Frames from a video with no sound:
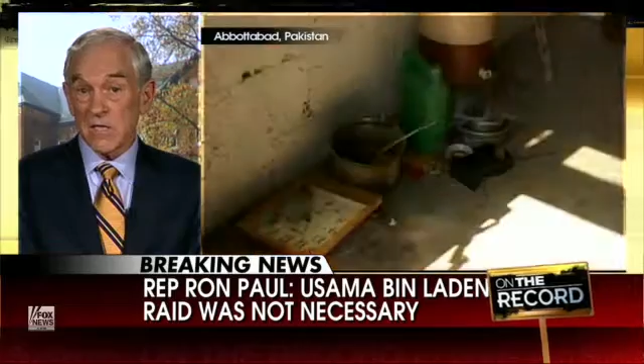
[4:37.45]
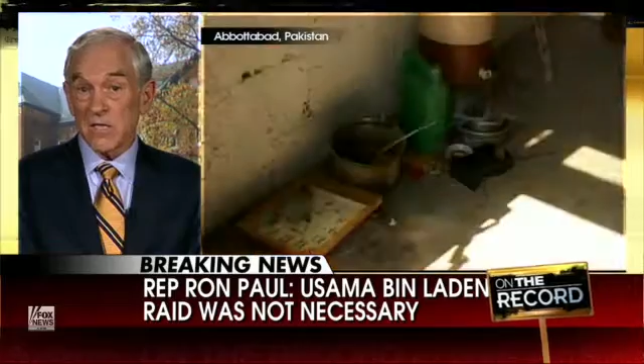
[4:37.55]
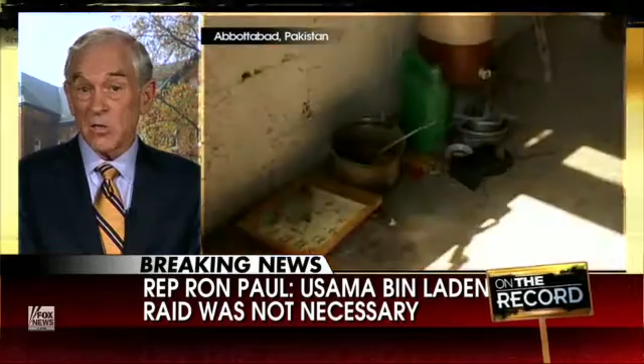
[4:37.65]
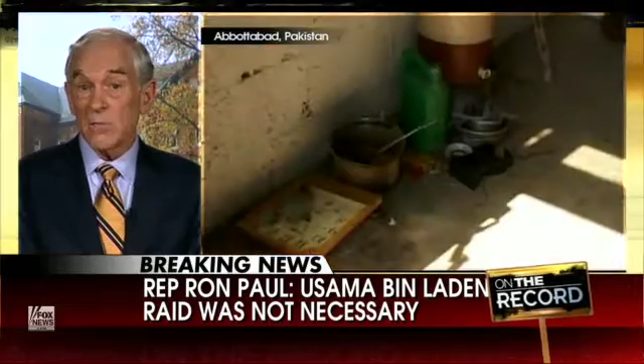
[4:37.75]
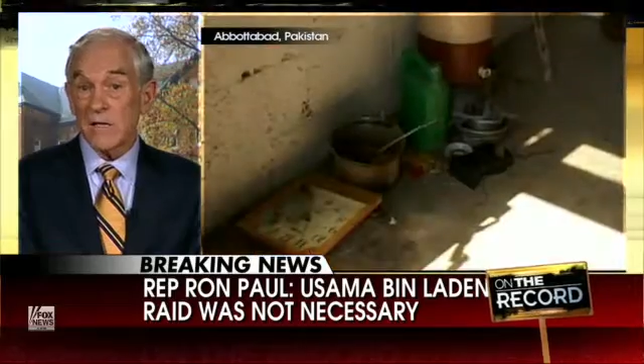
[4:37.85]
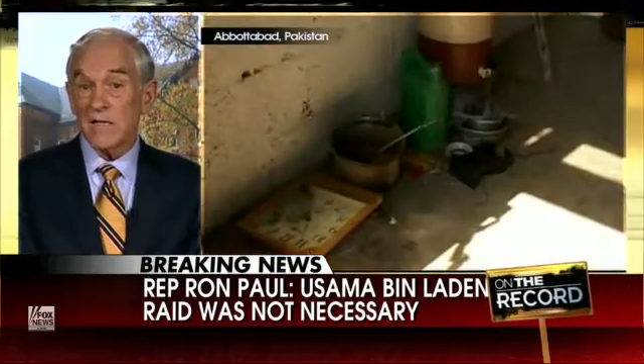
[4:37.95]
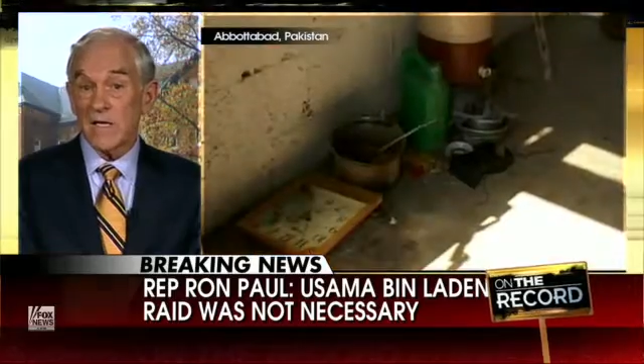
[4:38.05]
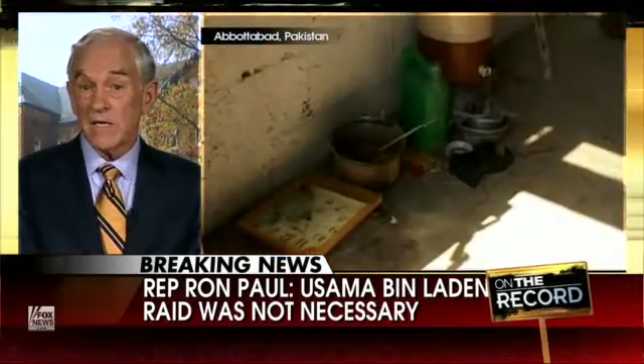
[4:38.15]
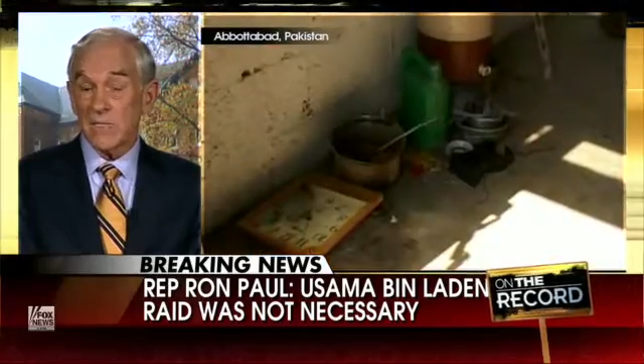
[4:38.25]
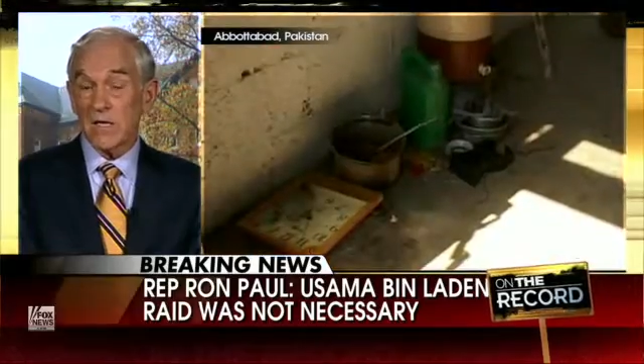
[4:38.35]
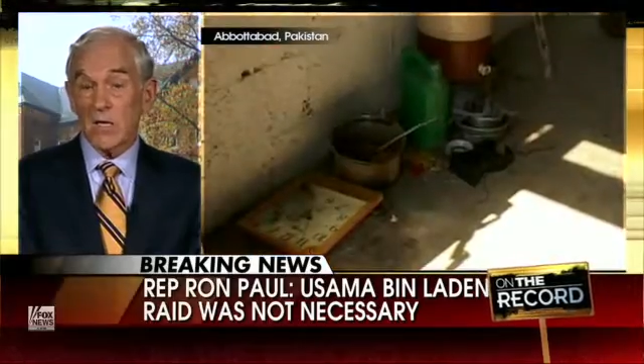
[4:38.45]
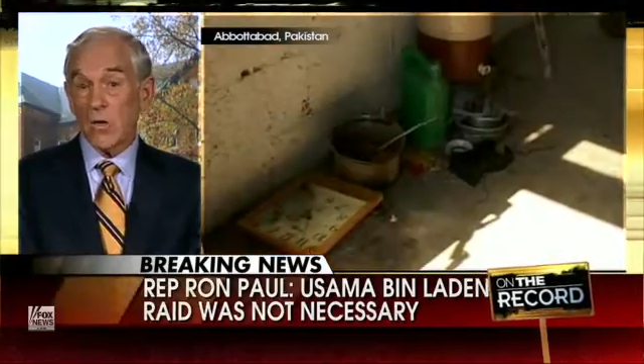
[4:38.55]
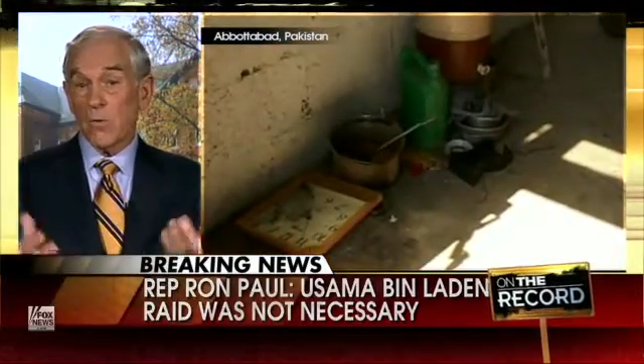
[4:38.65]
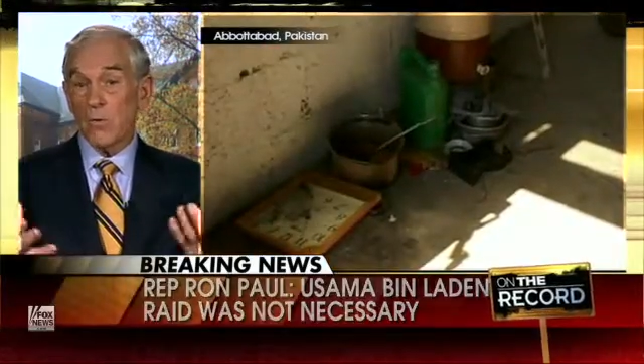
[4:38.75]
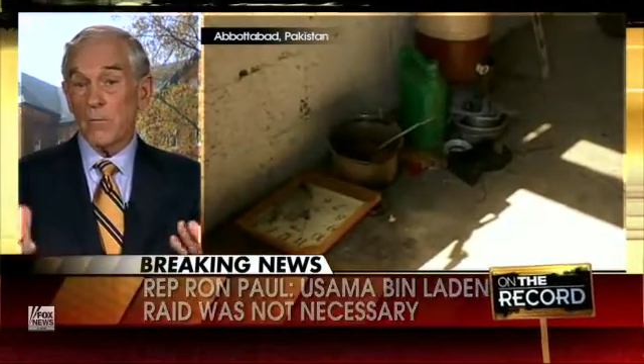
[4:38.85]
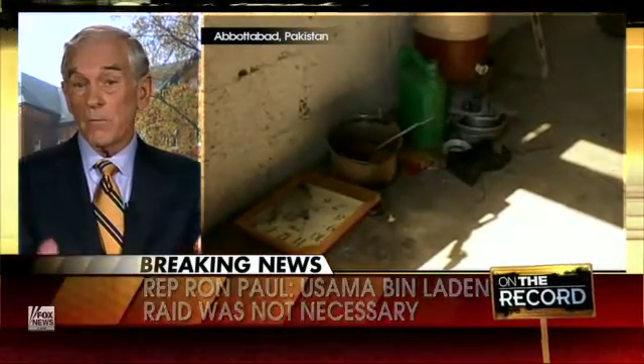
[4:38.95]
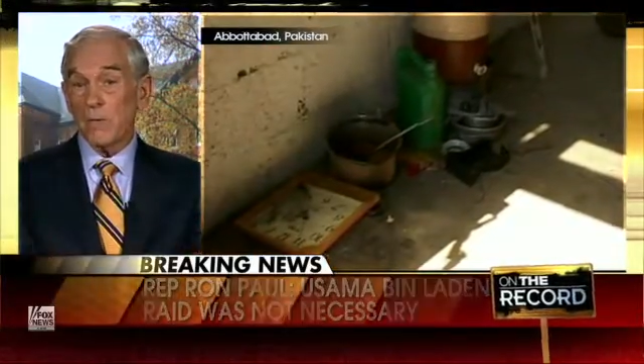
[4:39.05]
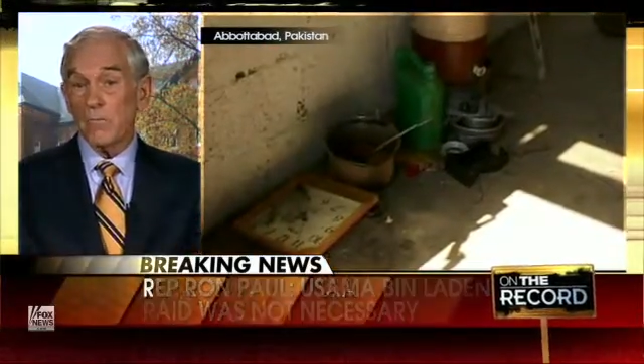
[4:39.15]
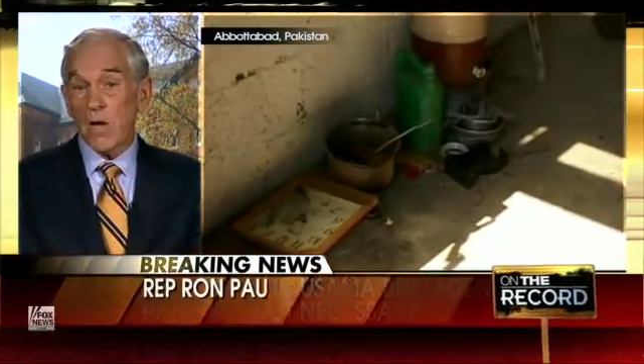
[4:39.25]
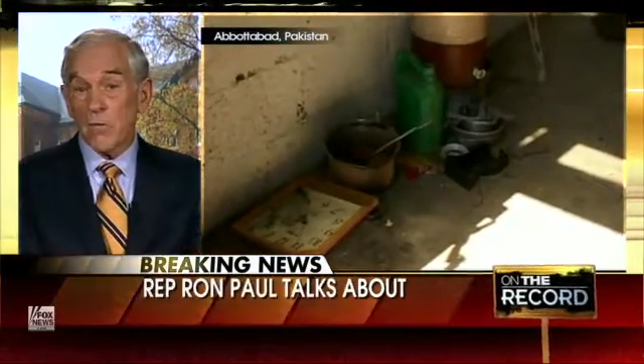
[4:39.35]
that it could have been done differently. What would have
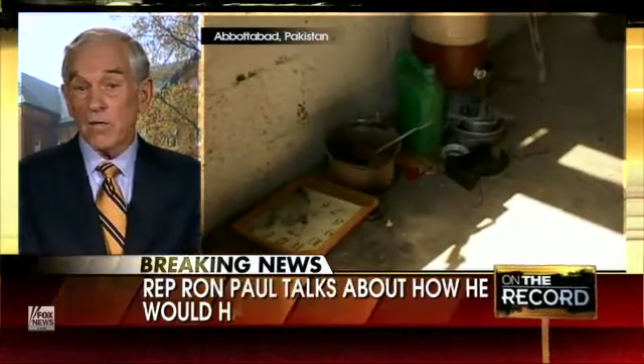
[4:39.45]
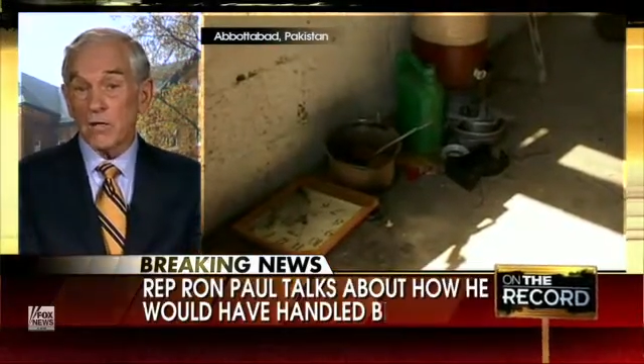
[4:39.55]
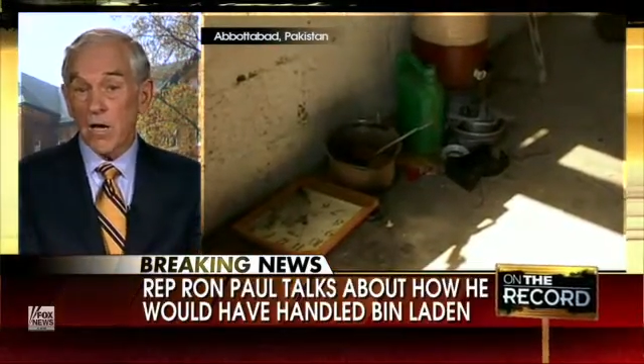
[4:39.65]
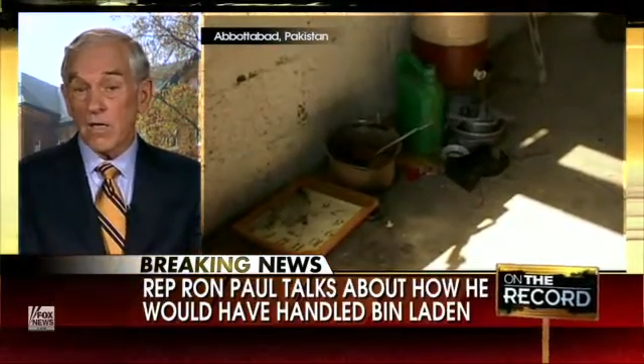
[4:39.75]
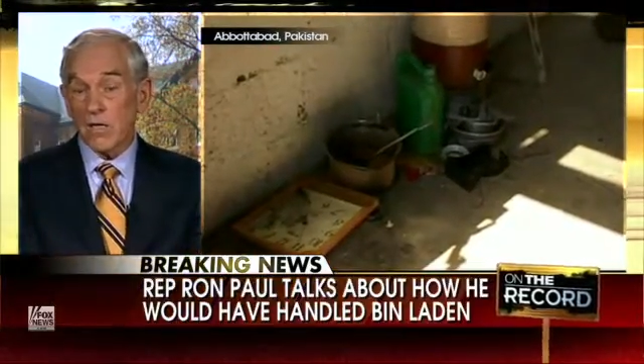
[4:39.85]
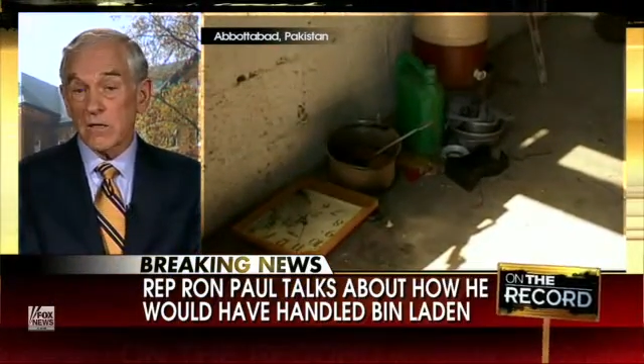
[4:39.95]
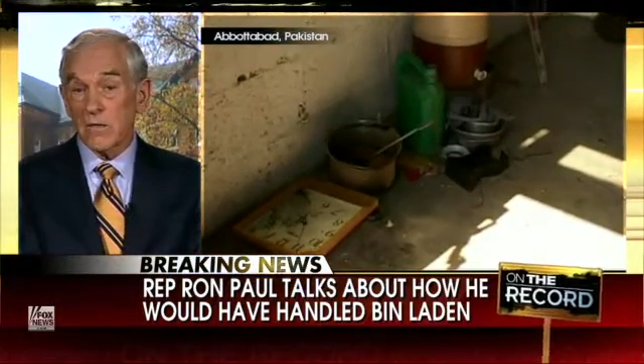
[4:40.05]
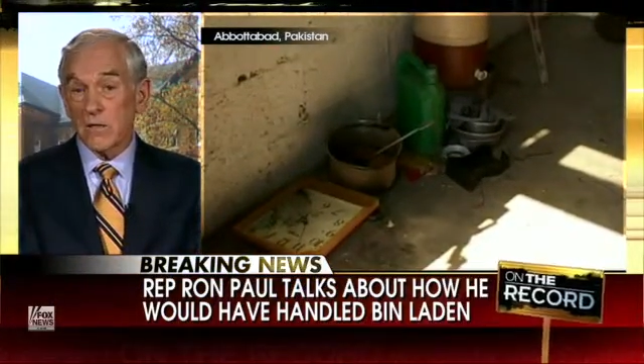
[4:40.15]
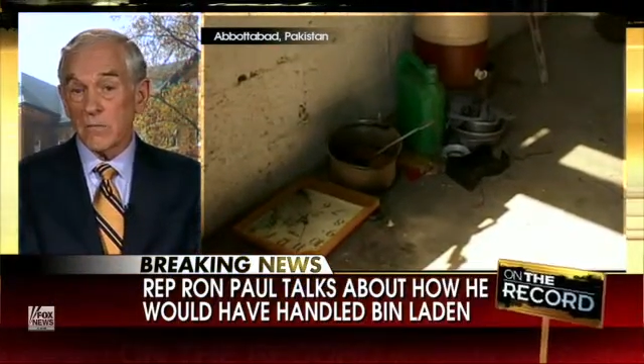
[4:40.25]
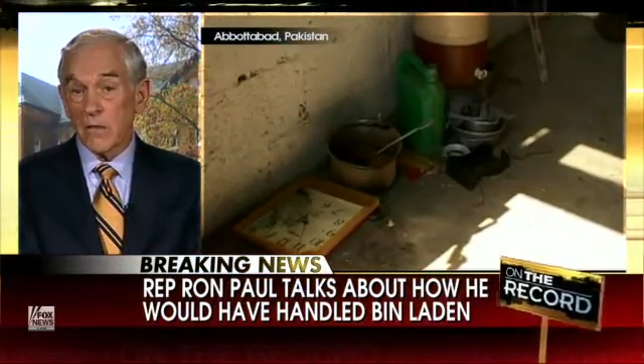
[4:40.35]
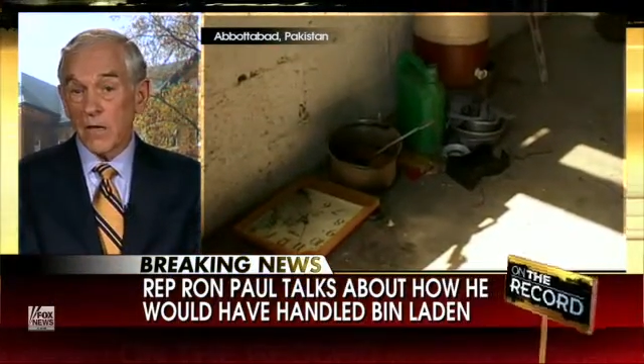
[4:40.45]
been wrong with talking to them?